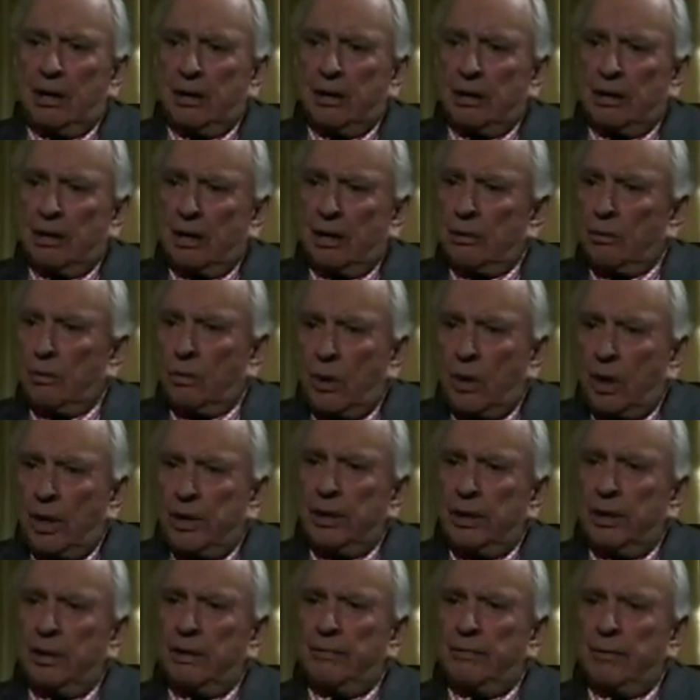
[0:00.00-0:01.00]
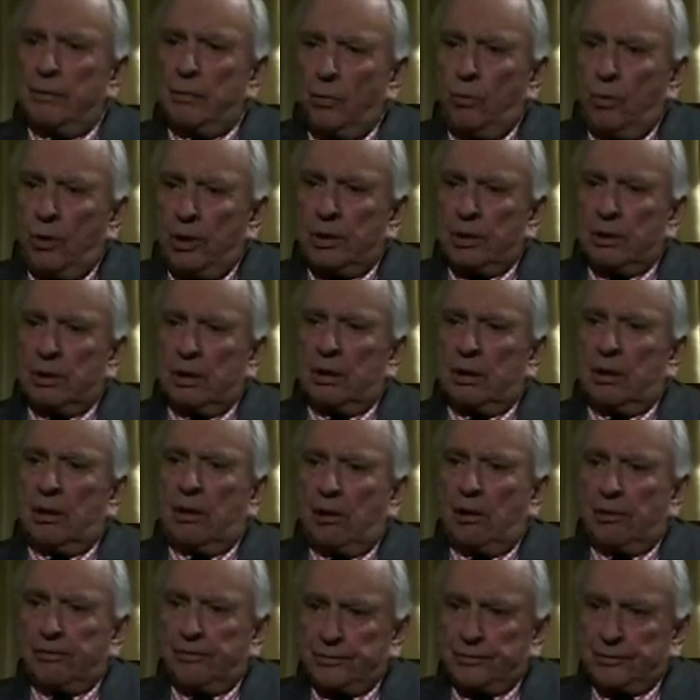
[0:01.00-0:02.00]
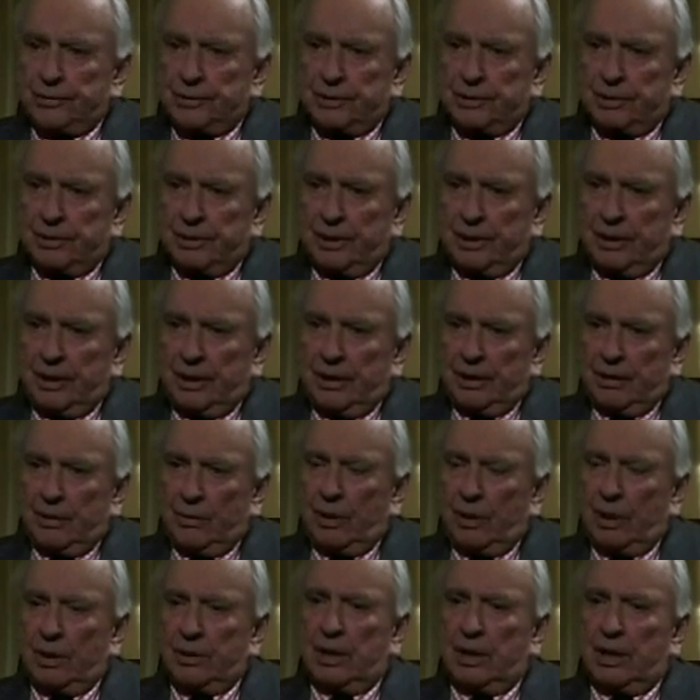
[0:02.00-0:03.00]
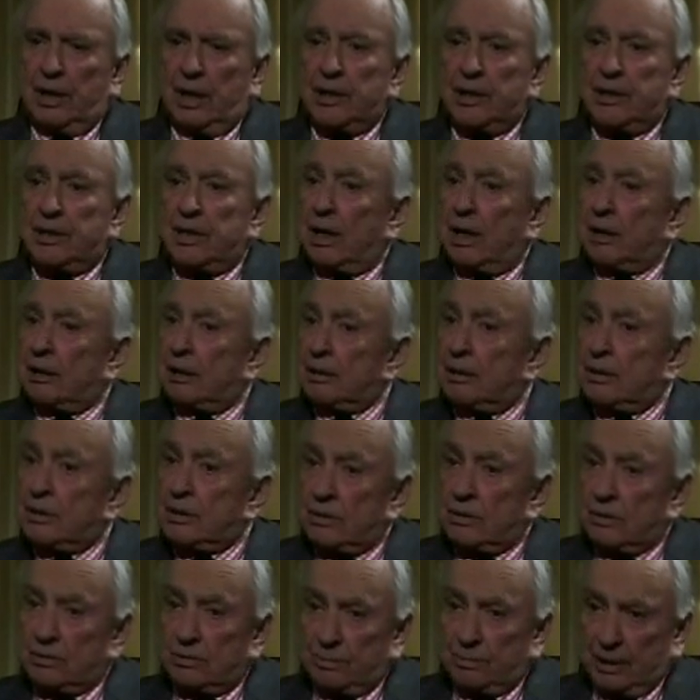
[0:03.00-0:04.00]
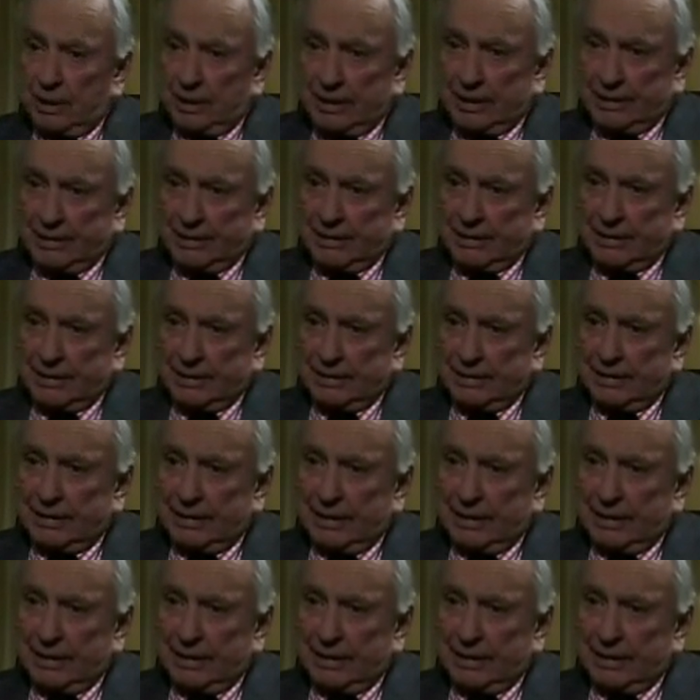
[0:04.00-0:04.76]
not one of them went aloft while the hijackings took place.